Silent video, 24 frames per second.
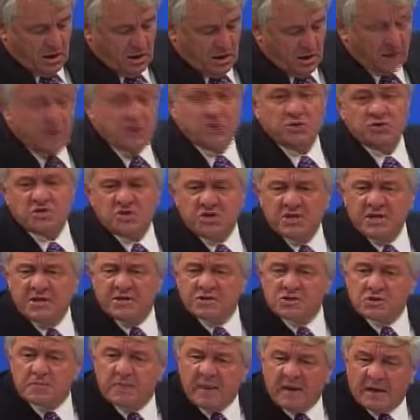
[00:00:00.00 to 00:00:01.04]
And you see
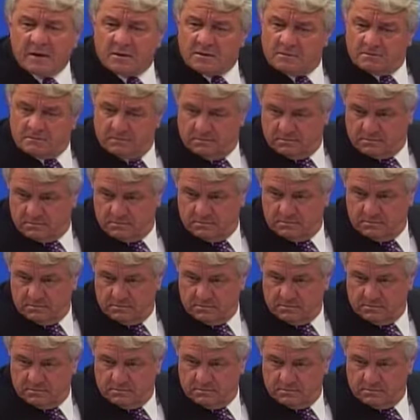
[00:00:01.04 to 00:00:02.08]
the speed.
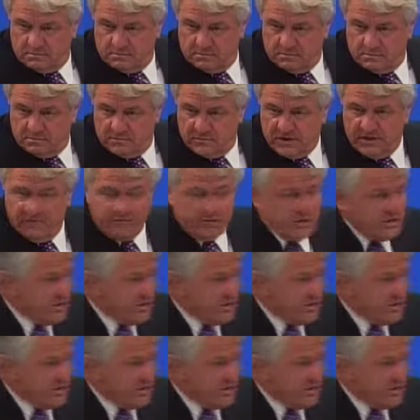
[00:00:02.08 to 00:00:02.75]
Every